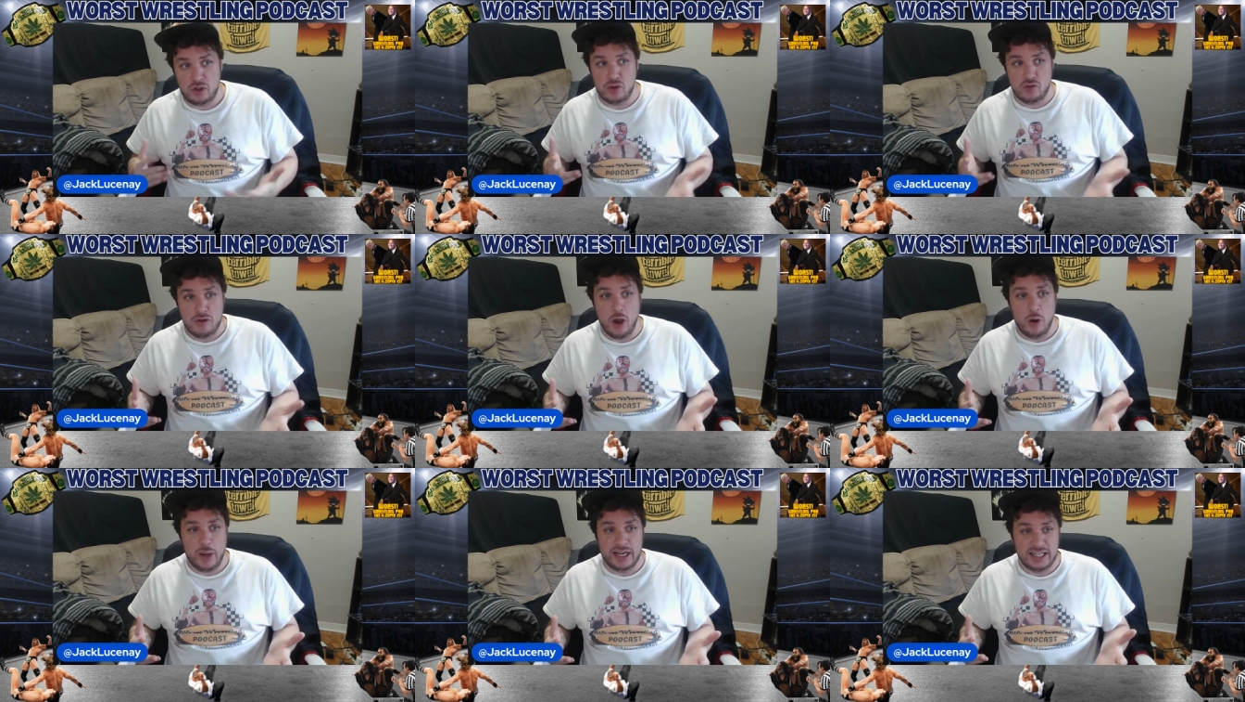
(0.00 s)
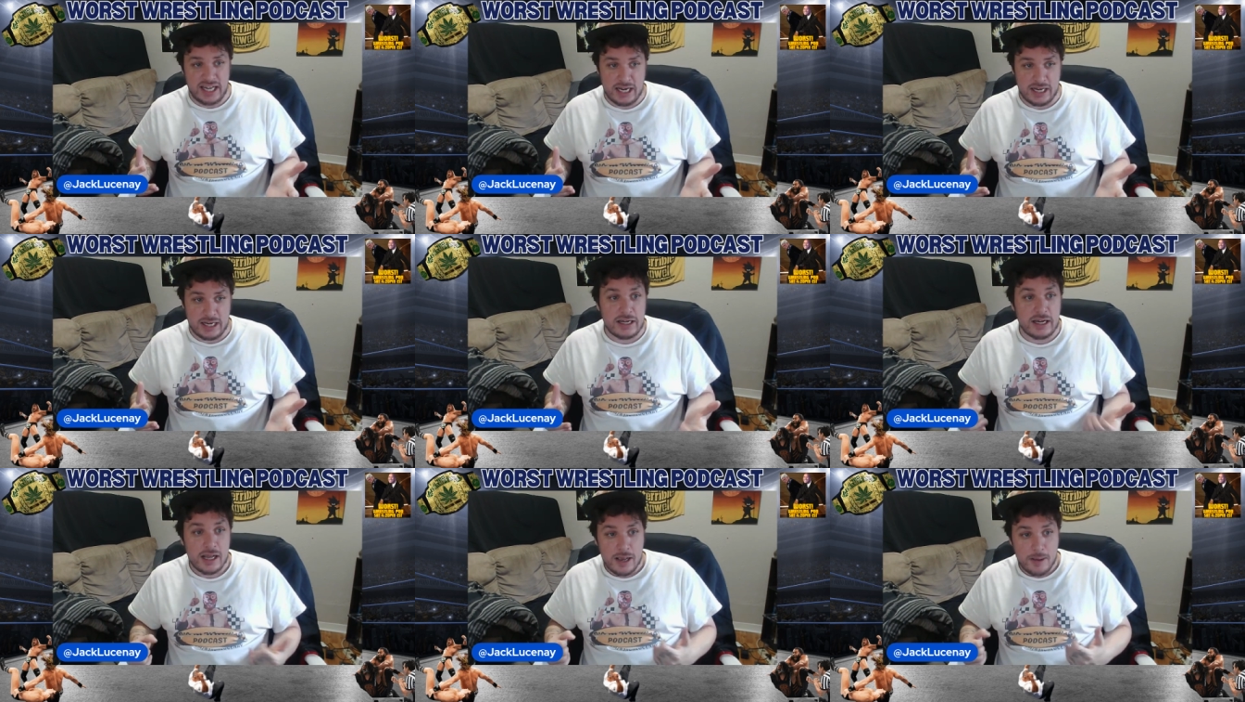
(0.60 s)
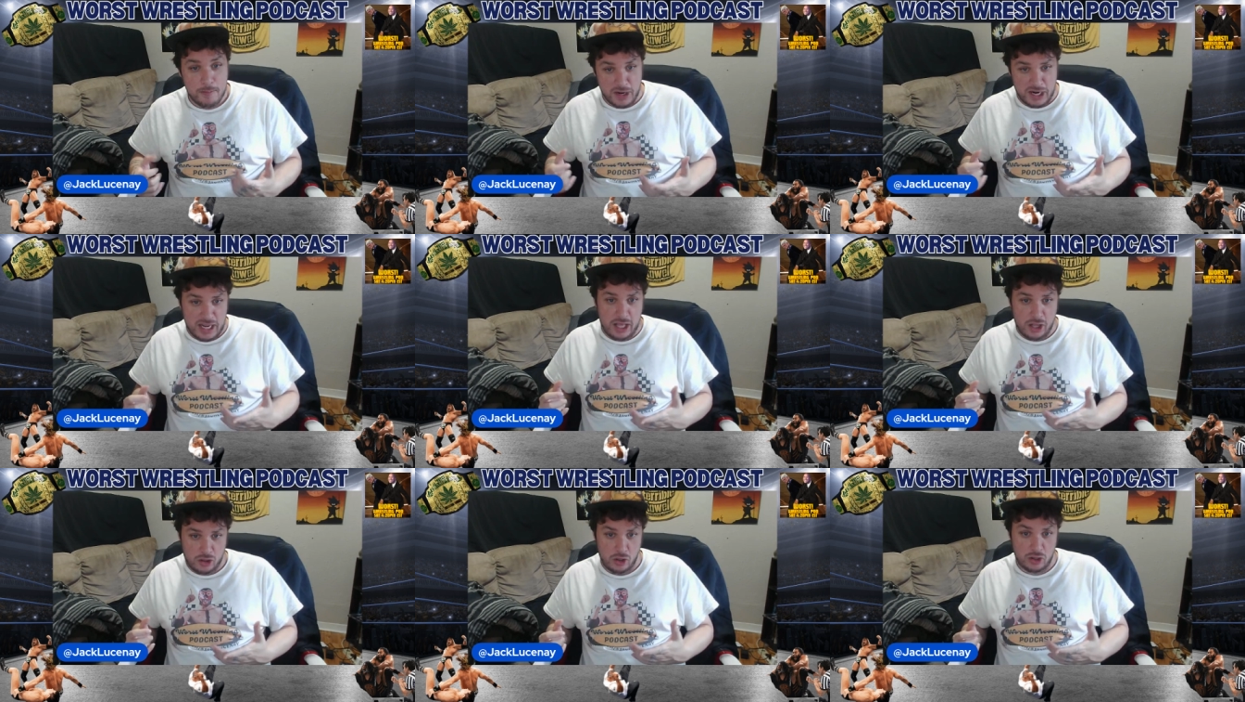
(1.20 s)
You know, it didn't, but
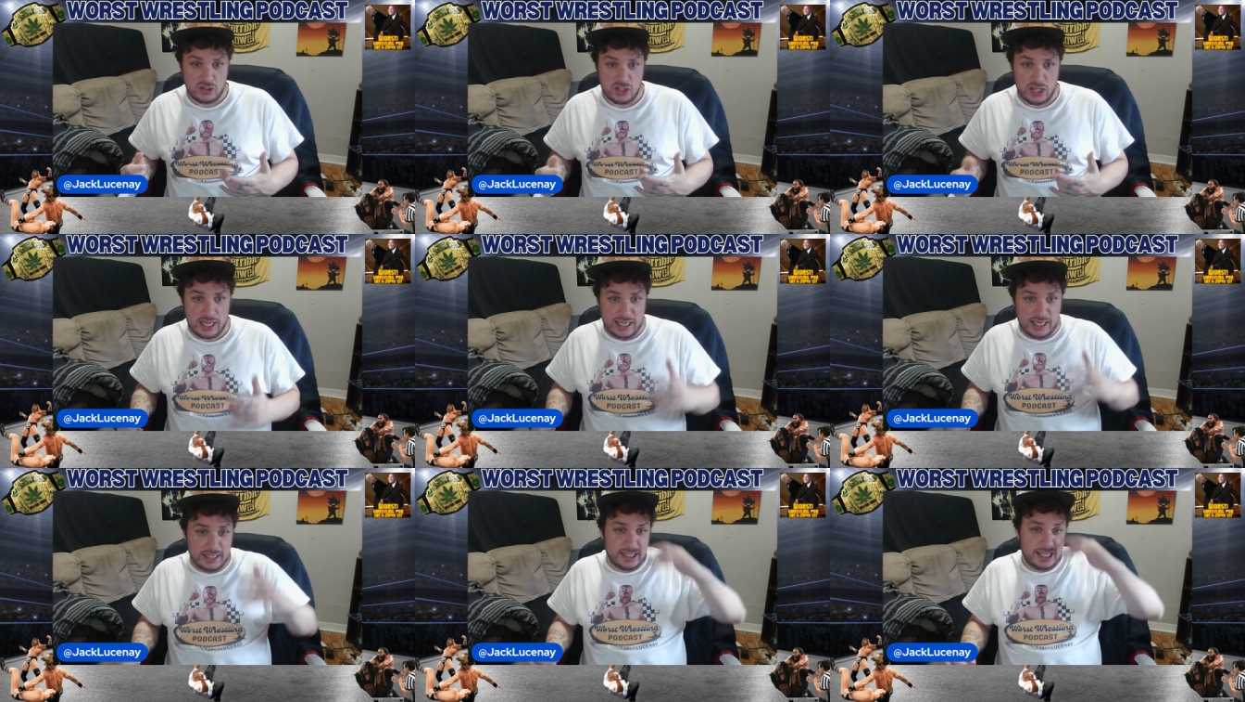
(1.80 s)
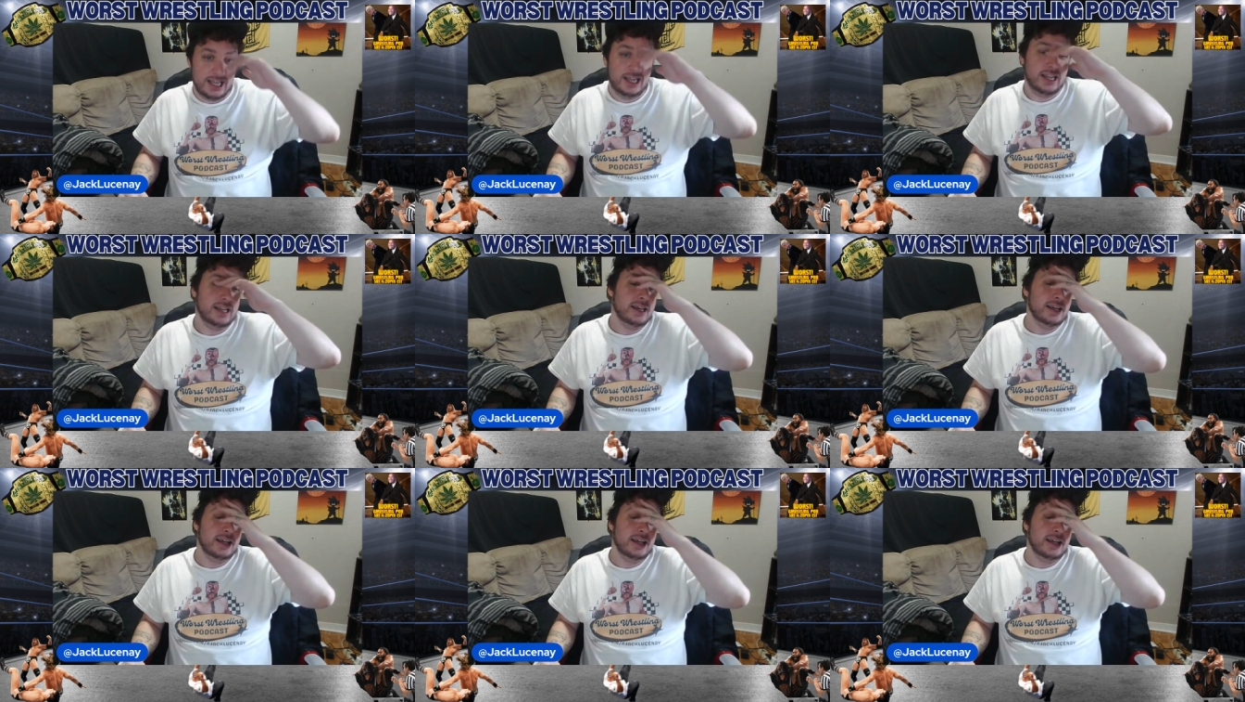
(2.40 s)
it looks like it did.